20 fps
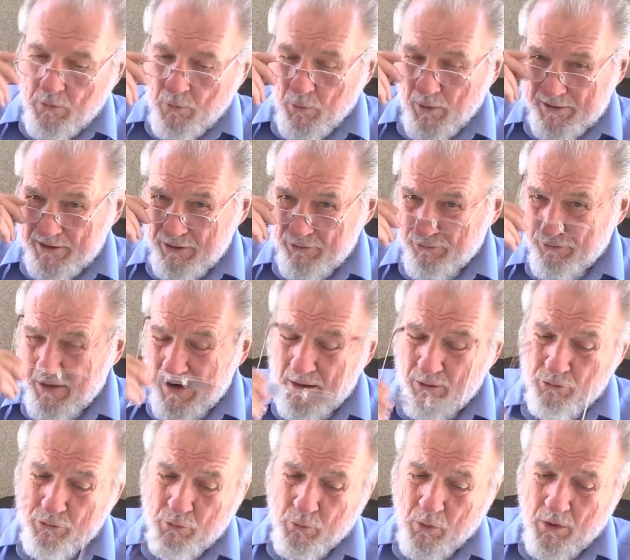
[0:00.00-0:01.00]
What he
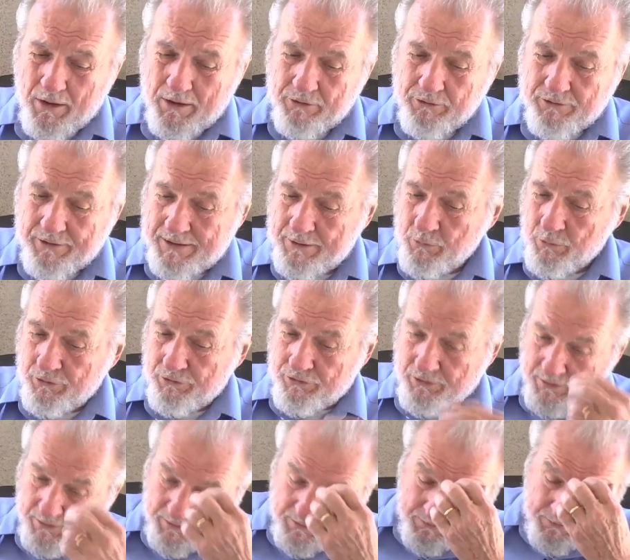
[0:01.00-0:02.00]
found was that it was
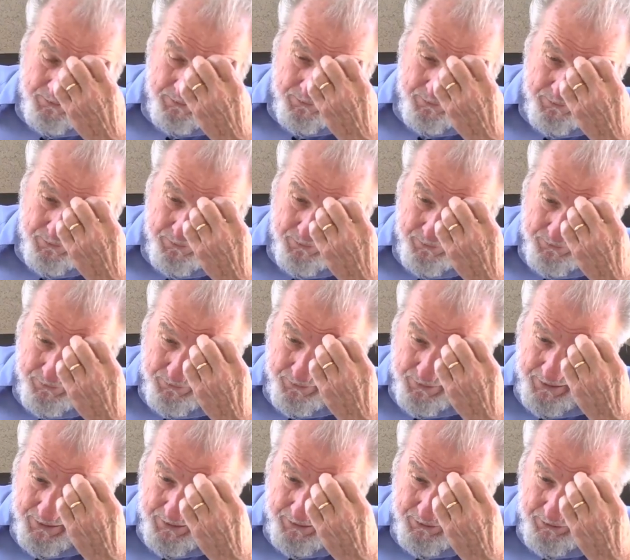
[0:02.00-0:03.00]

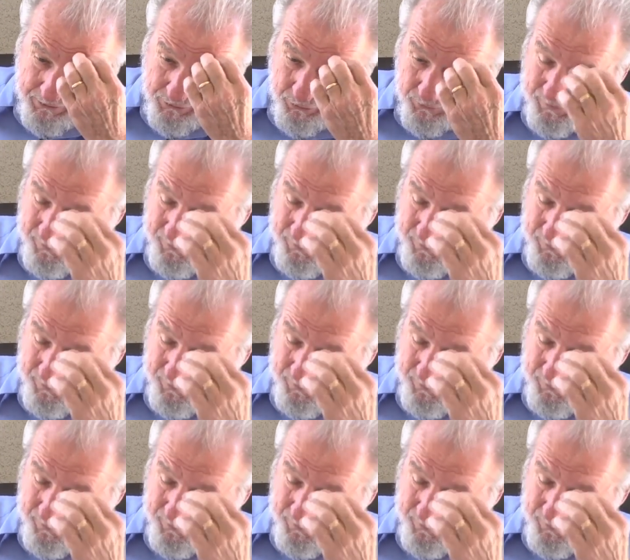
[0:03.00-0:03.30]
the